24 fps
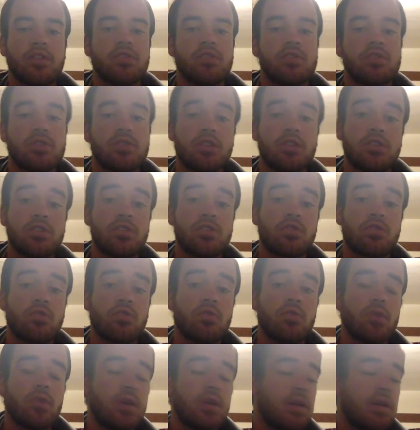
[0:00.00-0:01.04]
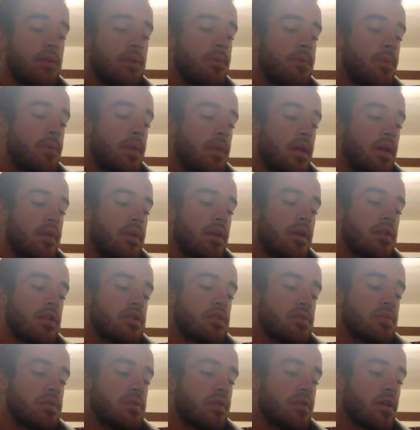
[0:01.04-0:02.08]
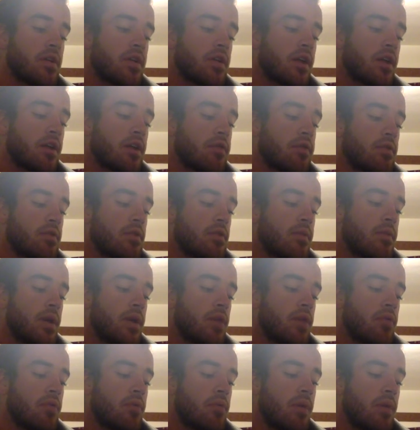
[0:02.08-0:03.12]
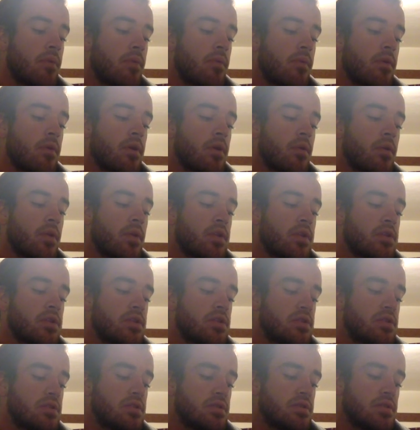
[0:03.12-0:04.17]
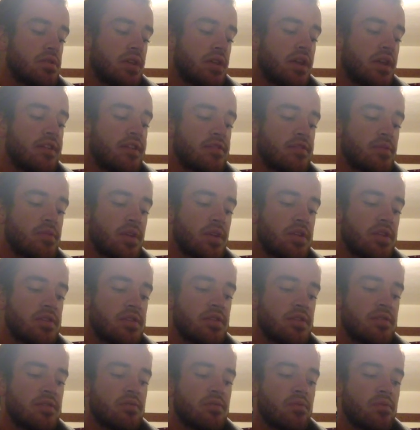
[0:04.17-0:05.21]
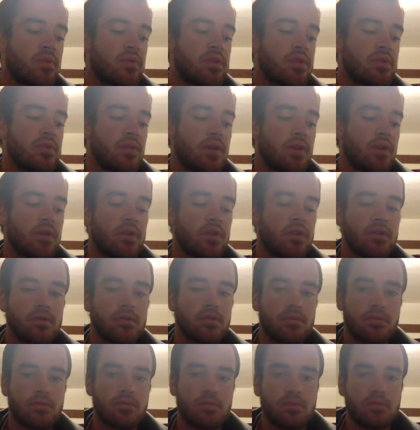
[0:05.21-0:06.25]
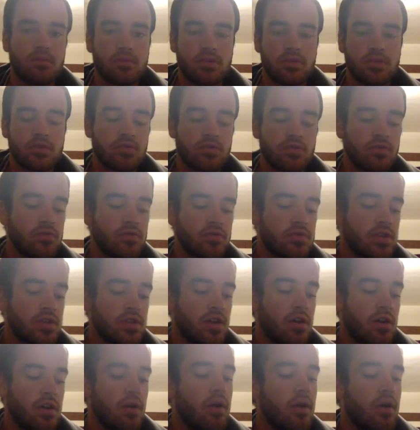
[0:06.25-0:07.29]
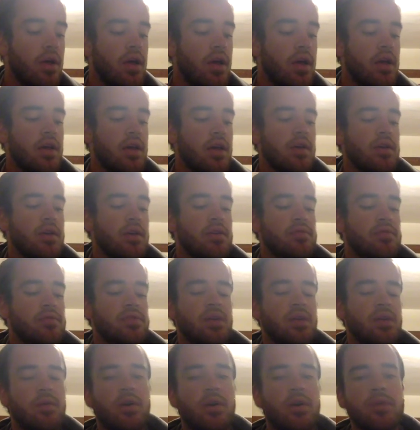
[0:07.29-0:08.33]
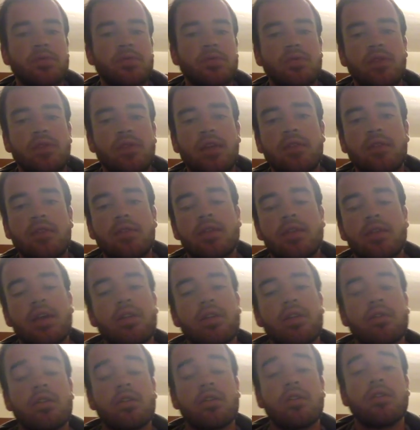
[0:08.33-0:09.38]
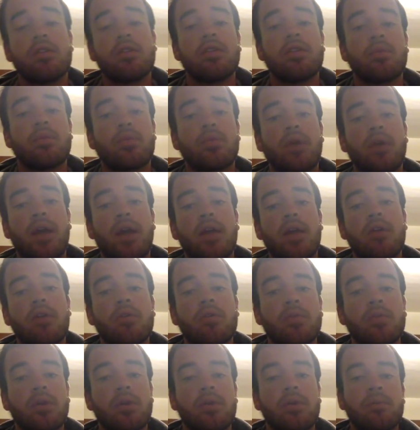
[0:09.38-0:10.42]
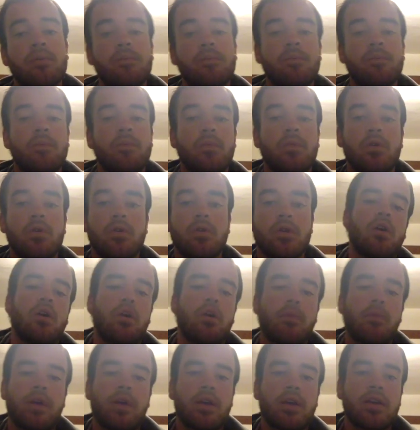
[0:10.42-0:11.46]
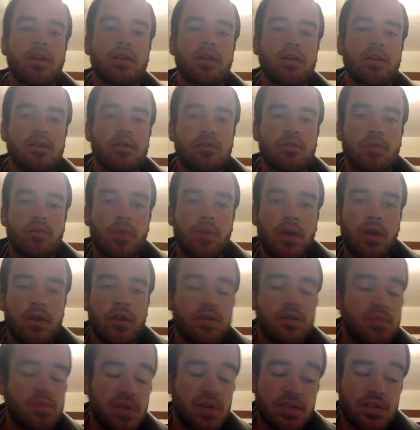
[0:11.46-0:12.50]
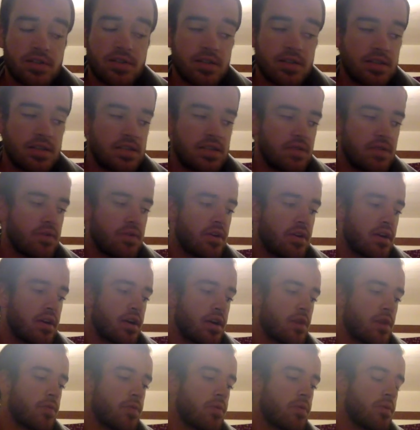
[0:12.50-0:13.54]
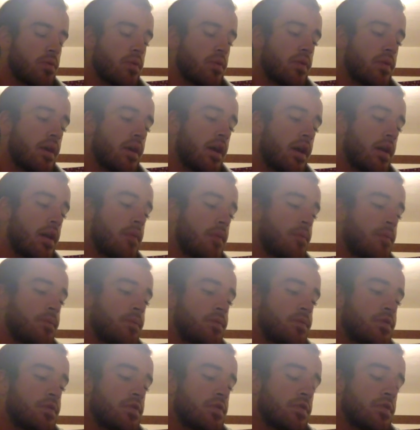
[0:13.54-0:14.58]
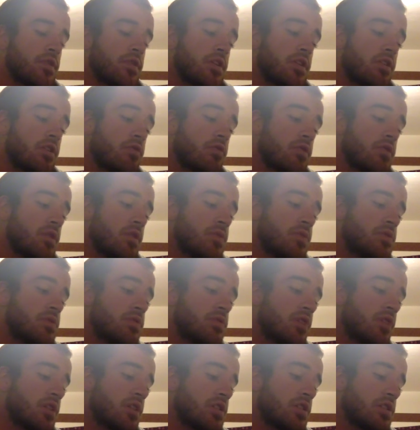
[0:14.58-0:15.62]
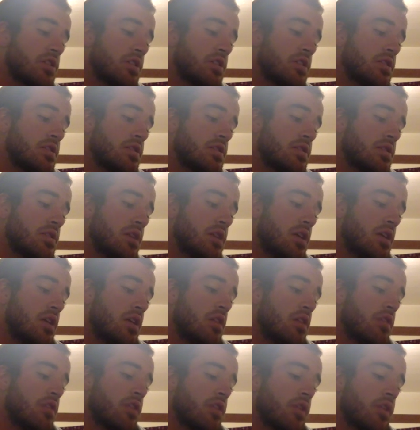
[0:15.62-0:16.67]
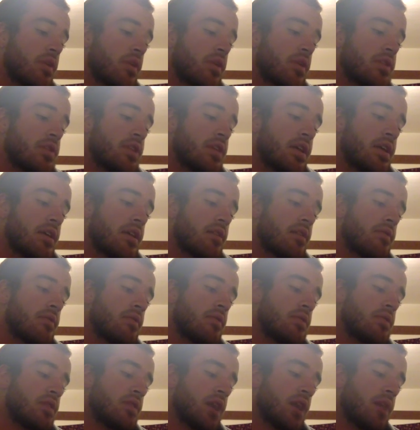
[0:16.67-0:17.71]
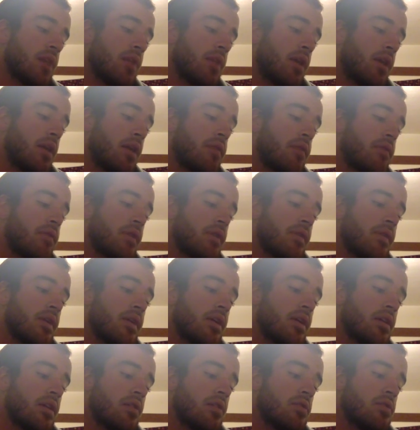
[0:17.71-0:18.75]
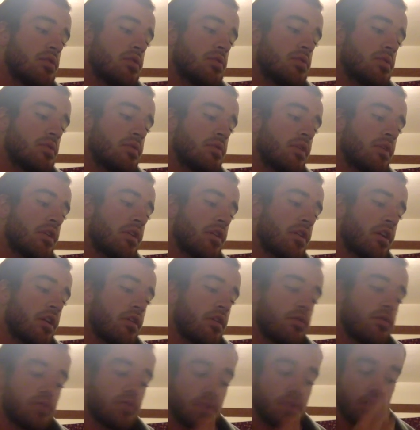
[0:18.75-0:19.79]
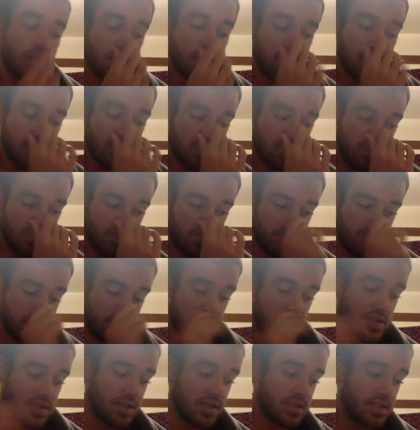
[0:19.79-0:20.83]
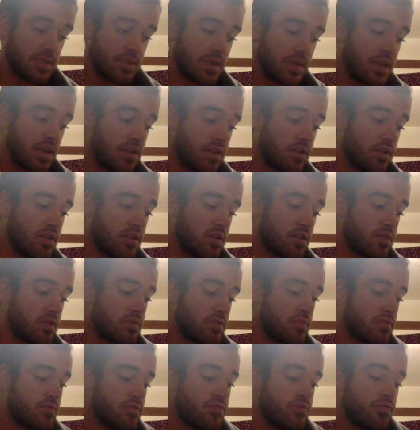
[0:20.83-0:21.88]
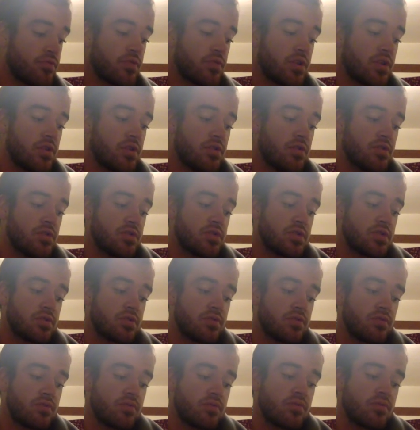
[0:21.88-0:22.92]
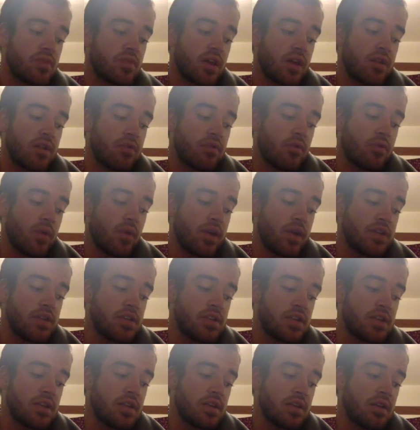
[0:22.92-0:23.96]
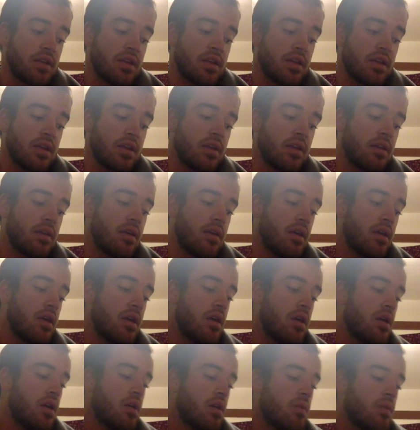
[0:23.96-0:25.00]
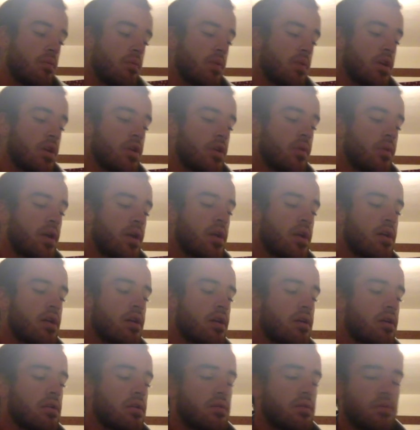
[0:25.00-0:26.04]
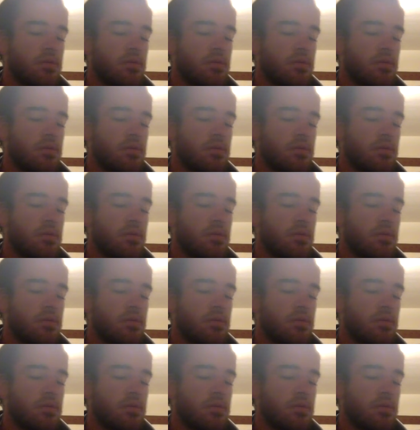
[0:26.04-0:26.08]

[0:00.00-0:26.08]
you just unscrew it, and then just be very careful about remembering which side is which and where the screws go. Some harps are nailed together and you need to pry it open, or your harmonica repair specialist if you're not comfortable with that. So for clearing obstructions, you're going to want to take the top off and then just be very carefully stick something into the reed holes and kind of wedge it in. But you want to